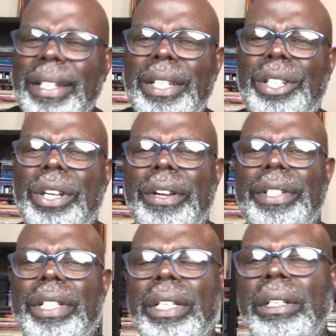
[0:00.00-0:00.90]
the
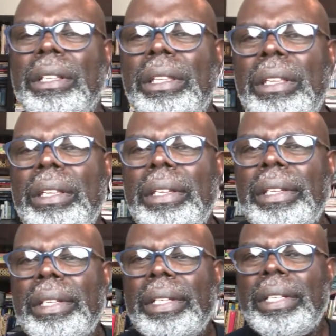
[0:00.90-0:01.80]
church.
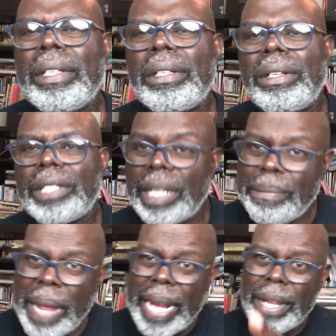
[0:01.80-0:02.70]
Because
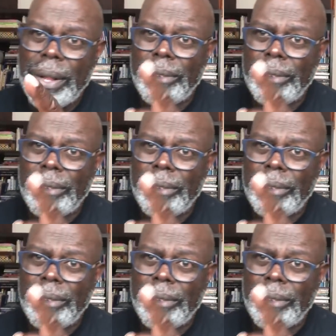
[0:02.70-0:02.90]
somebody is